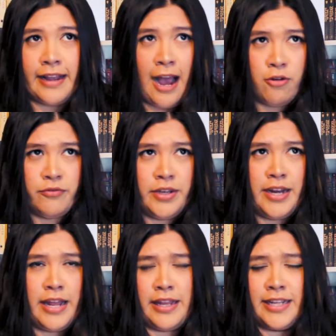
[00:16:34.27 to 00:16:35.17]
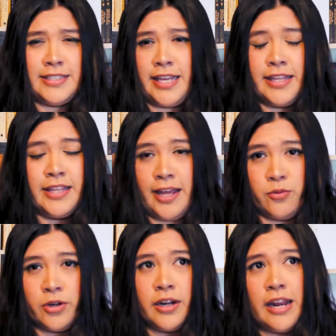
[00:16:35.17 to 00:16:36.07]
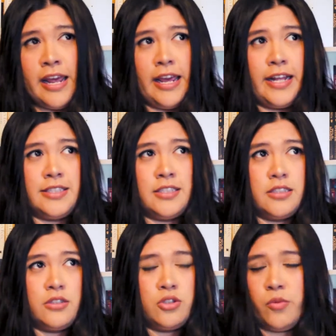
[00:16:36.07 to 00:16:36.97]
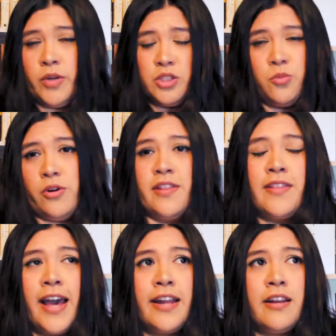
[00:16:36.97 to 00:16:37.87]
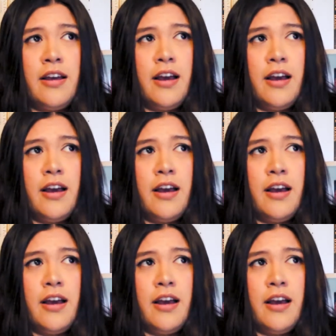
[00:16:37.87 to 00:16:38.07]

outfit and like saying the N word. It's so much more than that.